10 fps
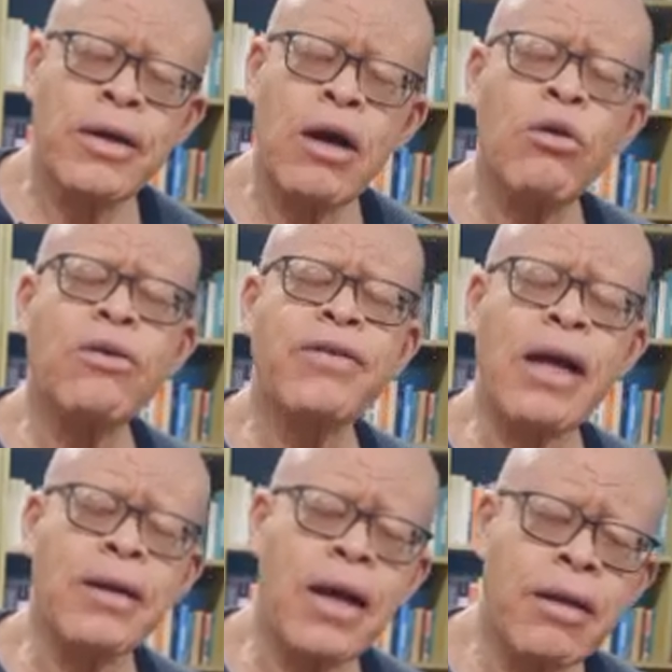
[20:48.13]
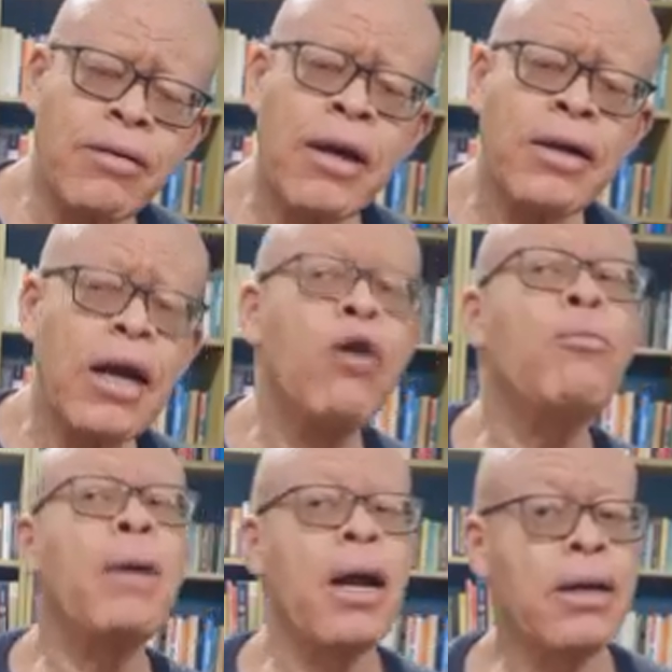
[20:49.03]
their own standards, their
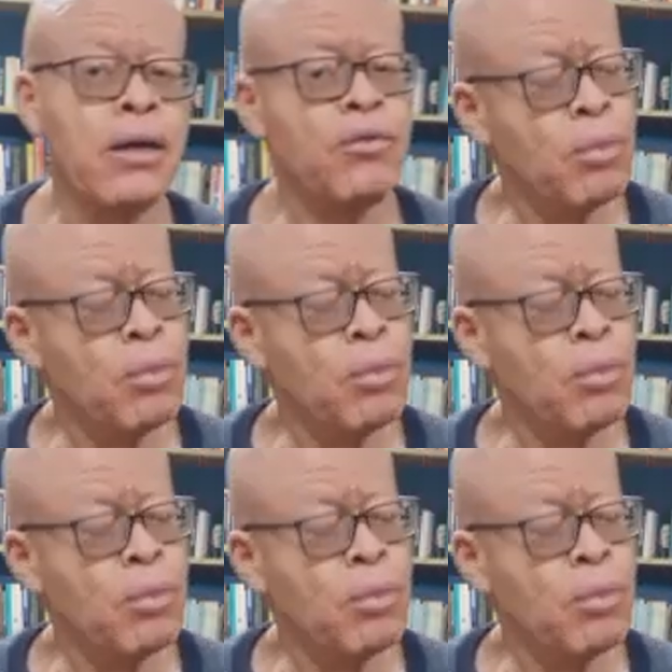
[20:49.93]
own paradigms.